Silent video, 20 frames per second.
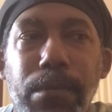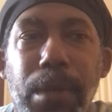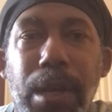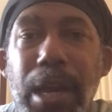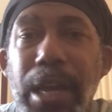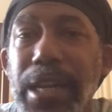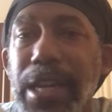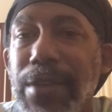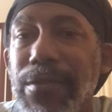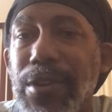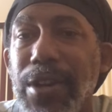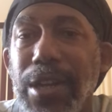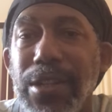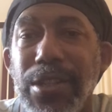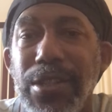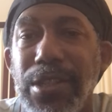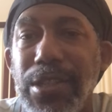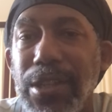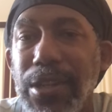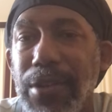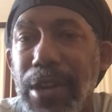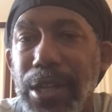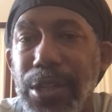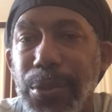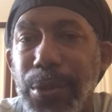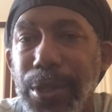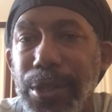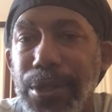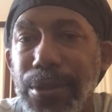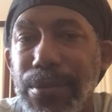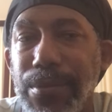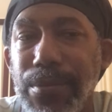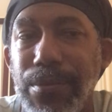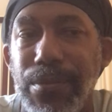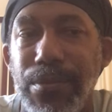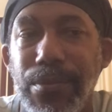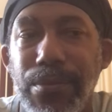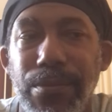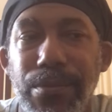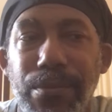I never got to see the graduation.
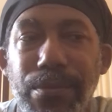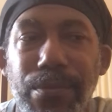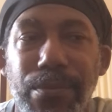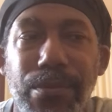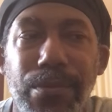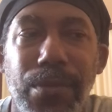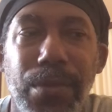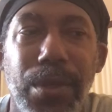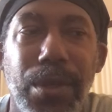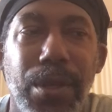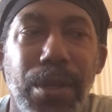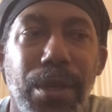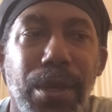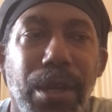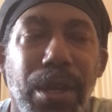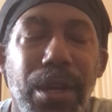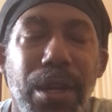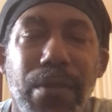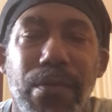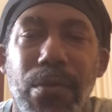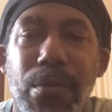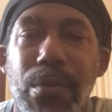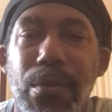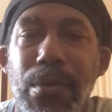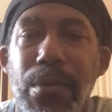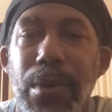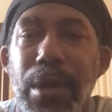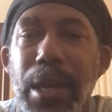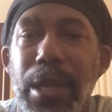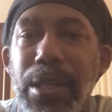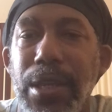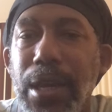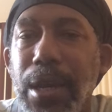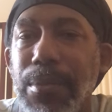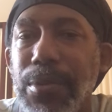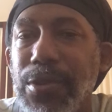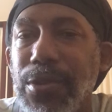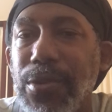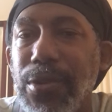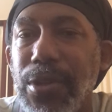I never had the
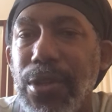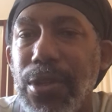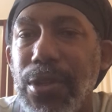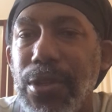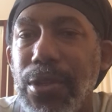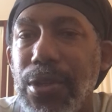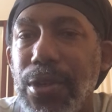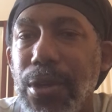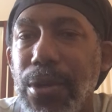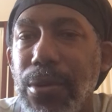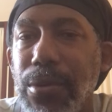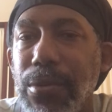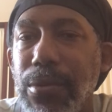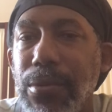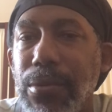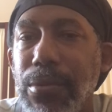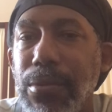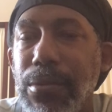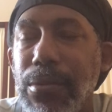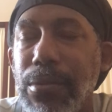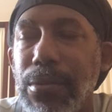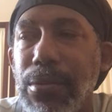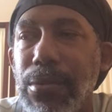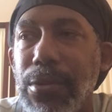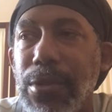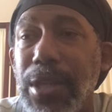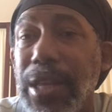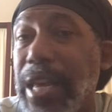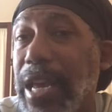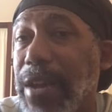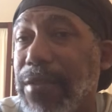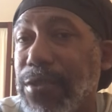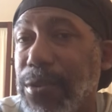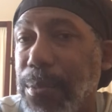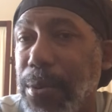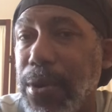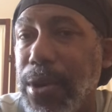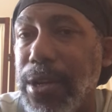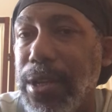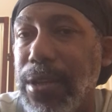opportunity to go to the after
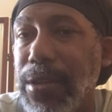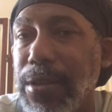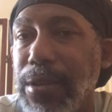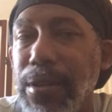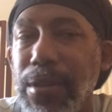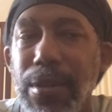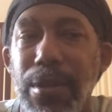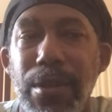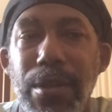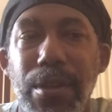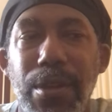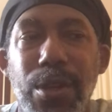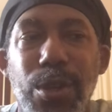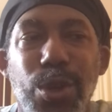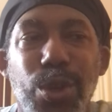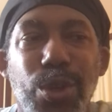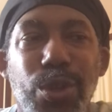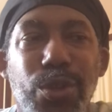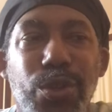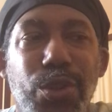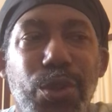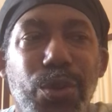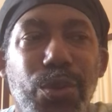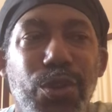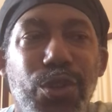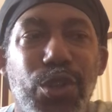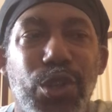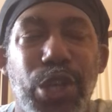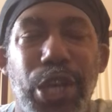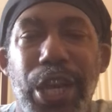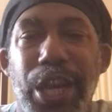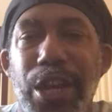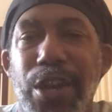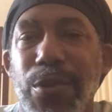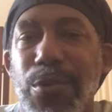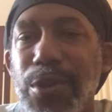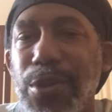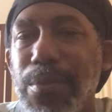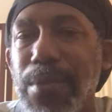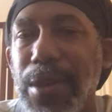party, to share
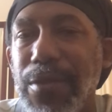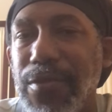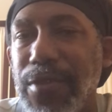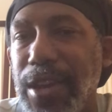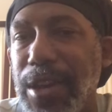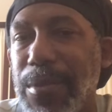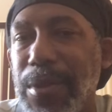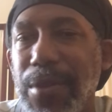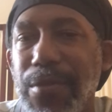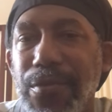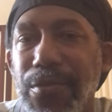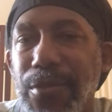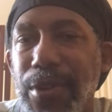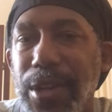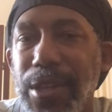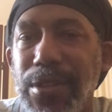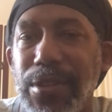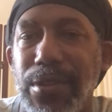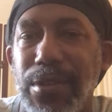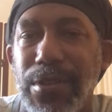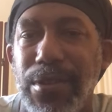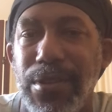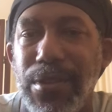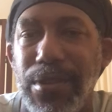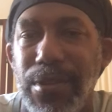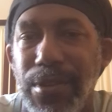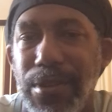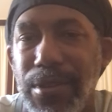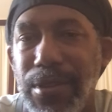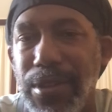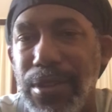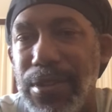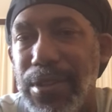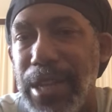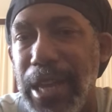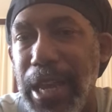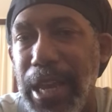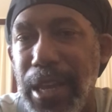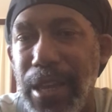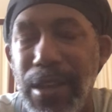with my family and friends this
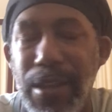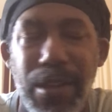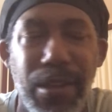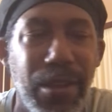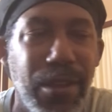day.